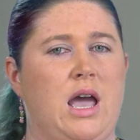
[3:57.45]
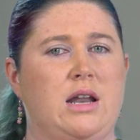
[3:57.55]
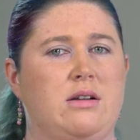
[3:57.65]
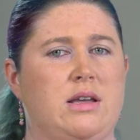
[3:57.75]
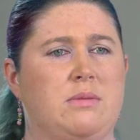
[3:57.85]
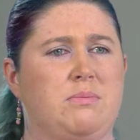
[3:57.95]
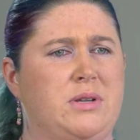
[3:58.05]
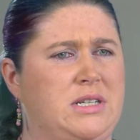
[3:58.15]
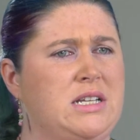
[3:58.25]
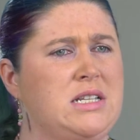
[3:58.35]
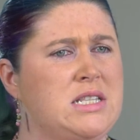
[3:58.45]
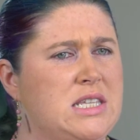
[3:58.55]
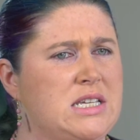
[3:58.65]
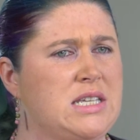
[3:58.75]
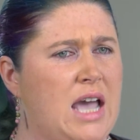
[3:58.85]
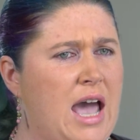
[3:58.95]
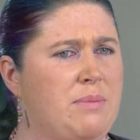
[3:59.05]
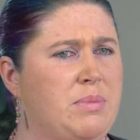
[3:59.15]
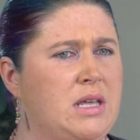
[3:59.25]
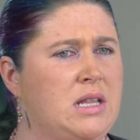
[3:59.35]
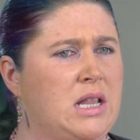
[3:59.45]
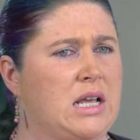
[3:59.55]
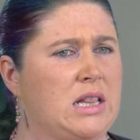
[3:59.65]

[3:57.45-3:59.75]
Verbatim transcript: And they're like, but didn't this happen like